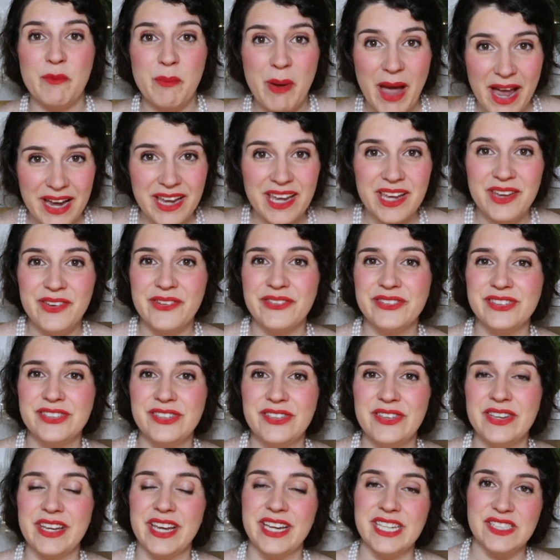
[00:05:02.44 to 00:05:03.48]
of packing your
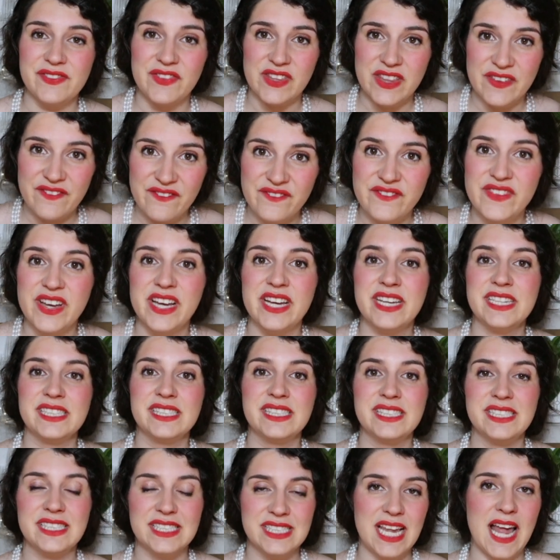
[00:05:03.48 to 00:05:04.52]
suitcase for the
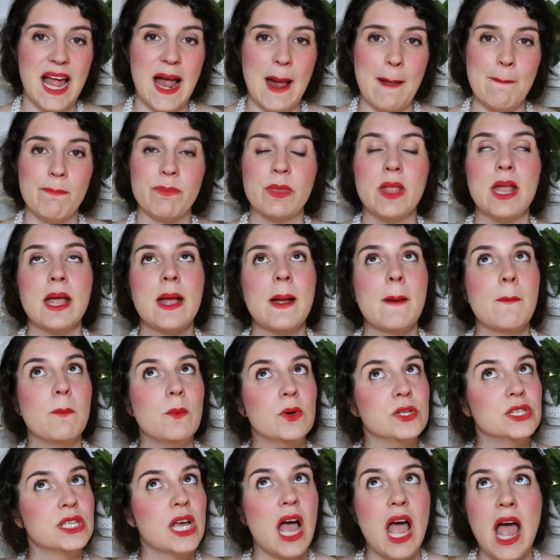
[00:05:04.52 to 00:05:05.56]
first time
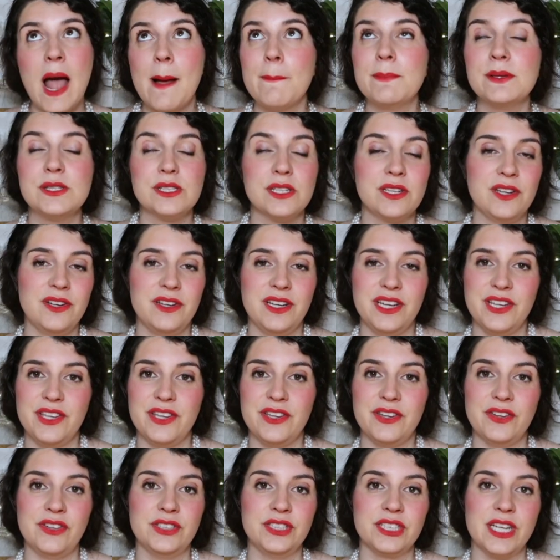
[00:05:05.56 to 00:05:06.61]
was absolutely
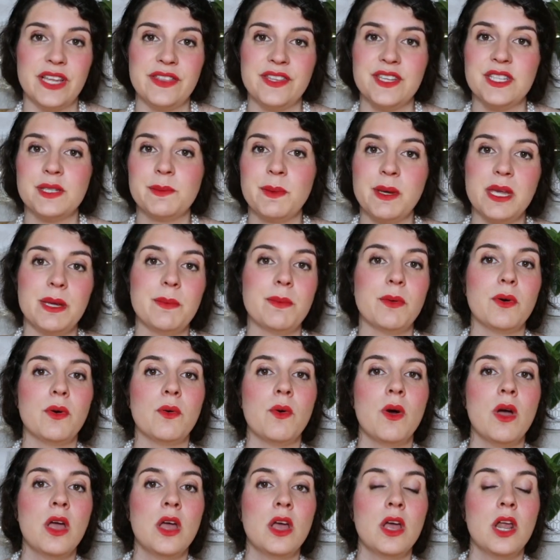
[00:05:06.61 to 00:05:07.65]
huge, and these
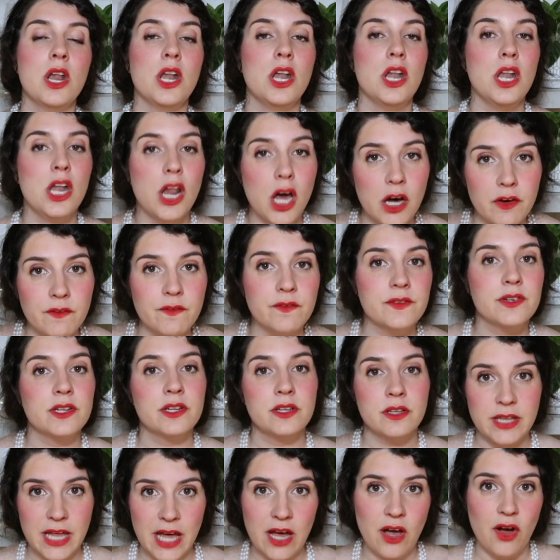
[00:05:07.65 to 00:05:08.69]
people loved
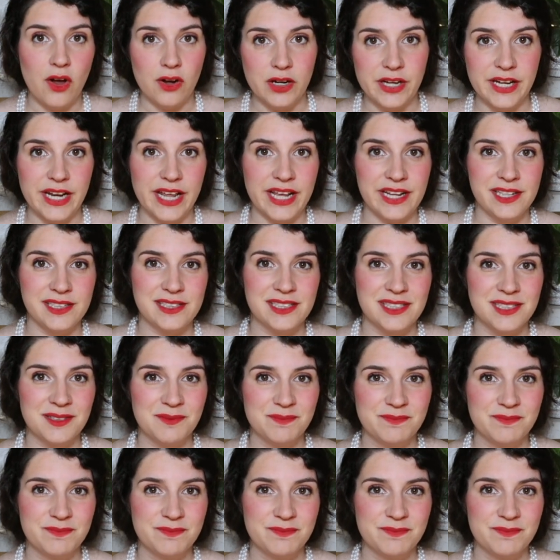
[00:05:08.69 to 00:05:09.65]
their holidays.